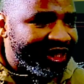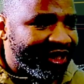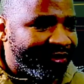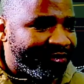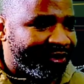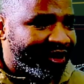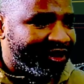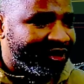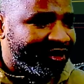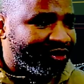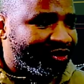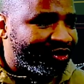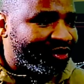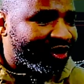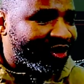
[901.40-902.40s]
managed to
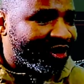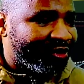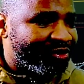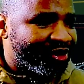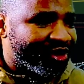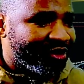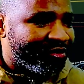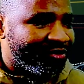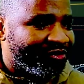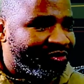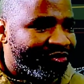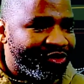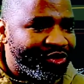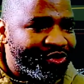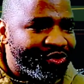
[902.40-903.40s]
grab some
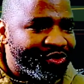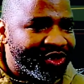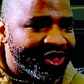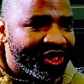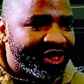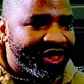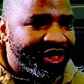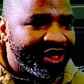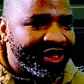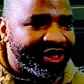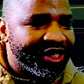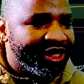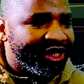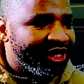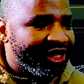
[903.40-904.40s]
few cents,
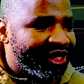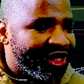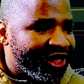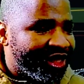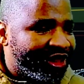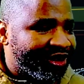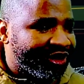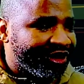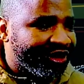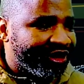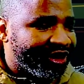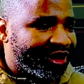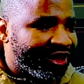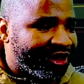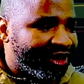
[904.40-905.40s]
and
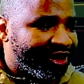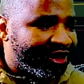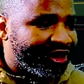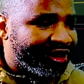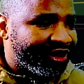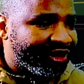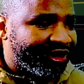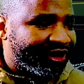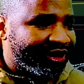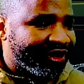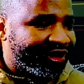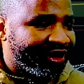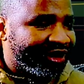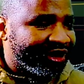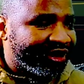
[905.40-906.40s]
uh, just a
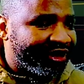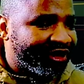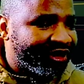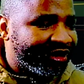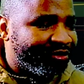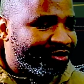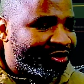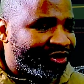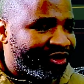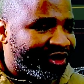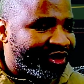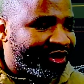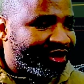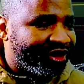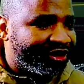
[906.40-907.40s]
second, I'm trying
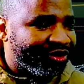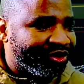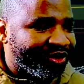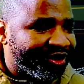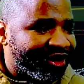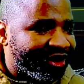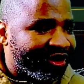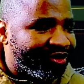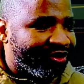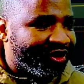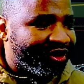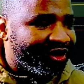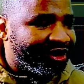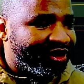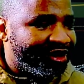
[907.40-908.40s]
to sort out
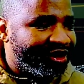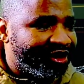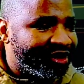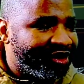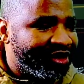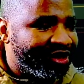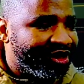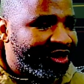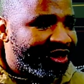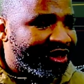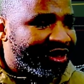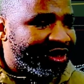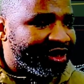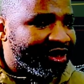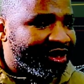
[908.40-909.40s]
these.
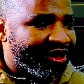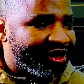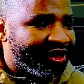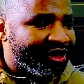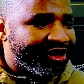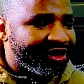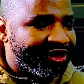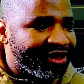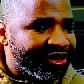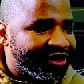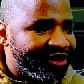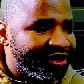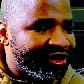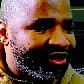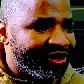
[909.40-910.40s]
I can
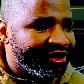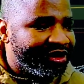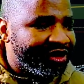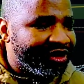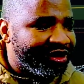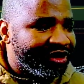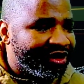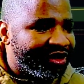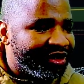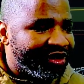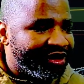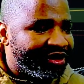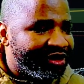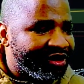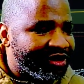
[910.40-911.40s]
see that there
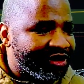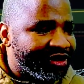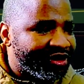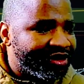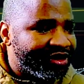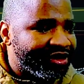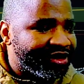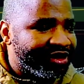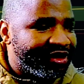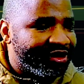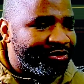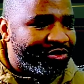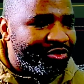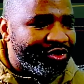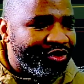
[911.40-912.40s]
is a
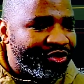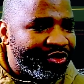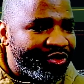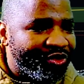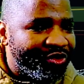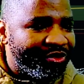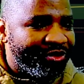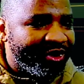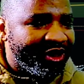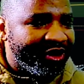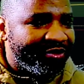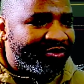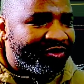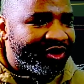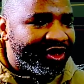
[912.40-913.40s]

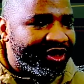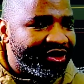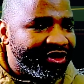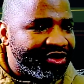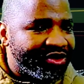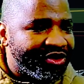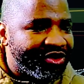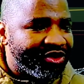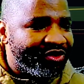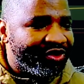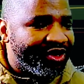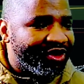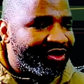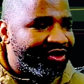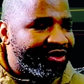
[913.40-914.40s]
problem that is going
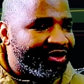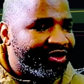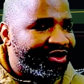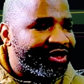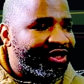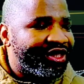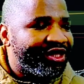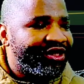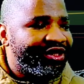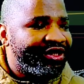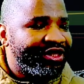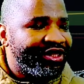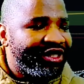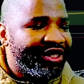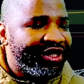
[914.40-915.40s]
on right
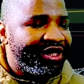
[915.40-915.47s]
here.